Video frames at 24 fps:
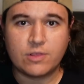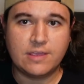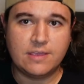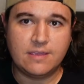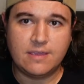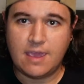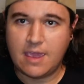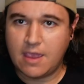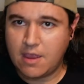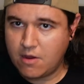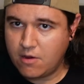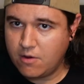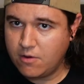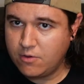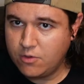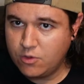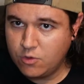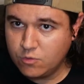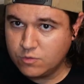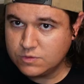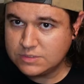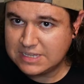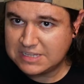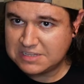care
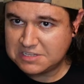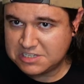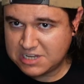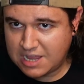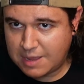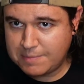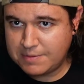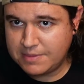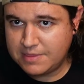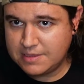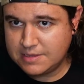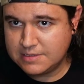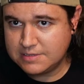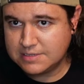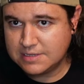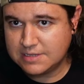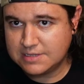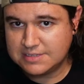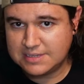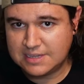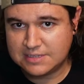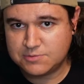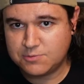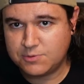who was at the top of this,
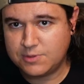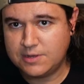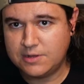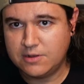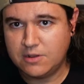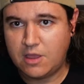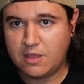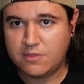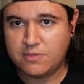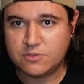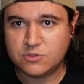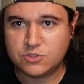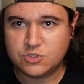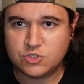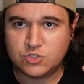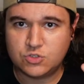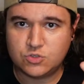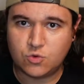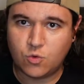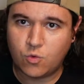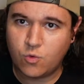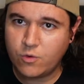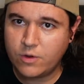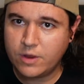because that's really not the
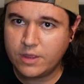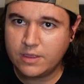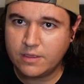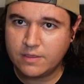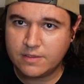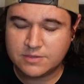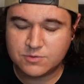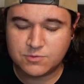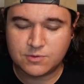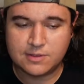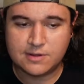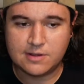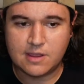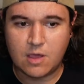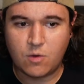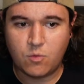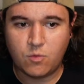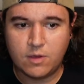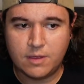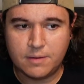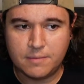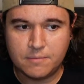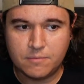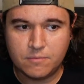story. That's really not
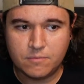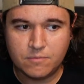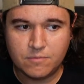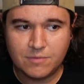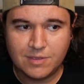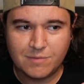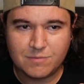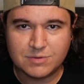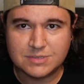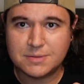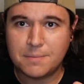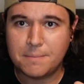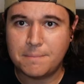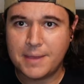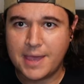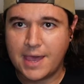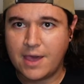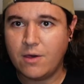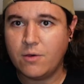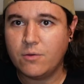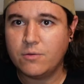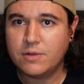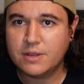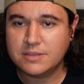what it was
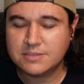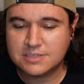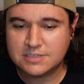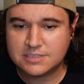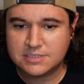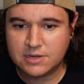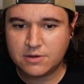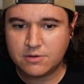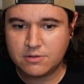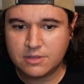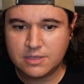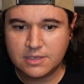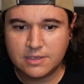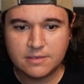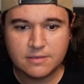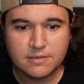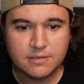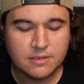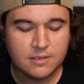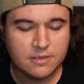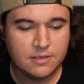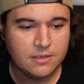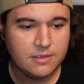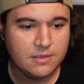about necessarily
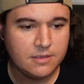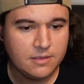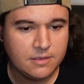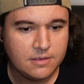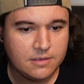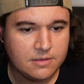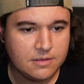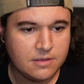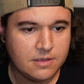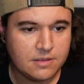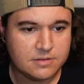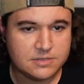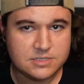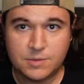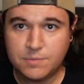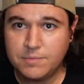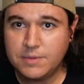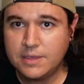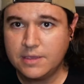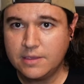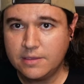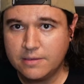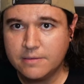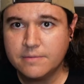to
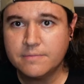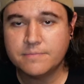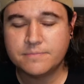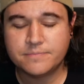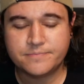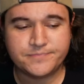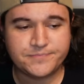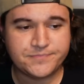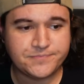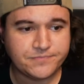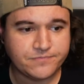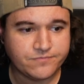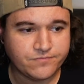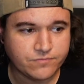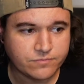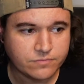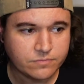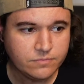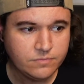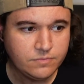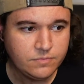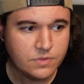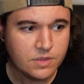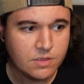me.
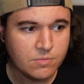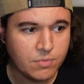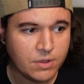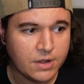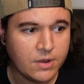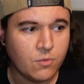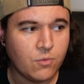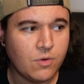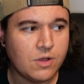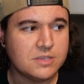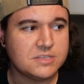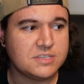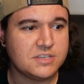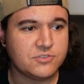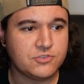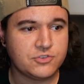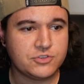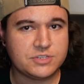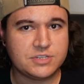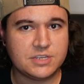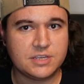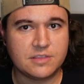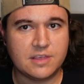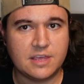But it was
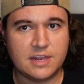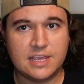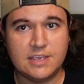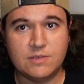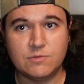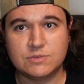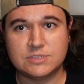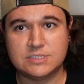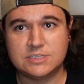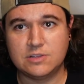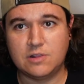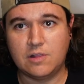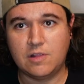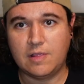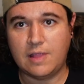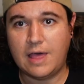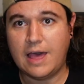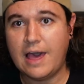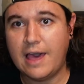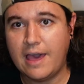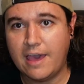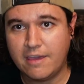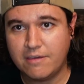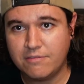interesting that he was still
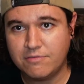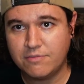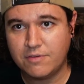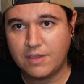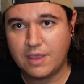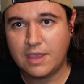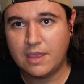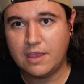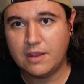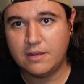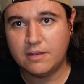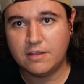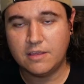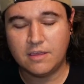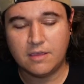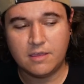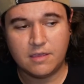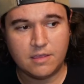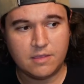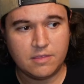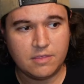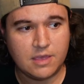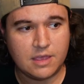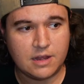alive, and
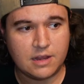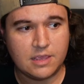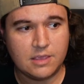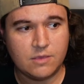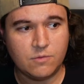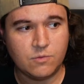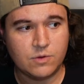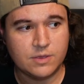that he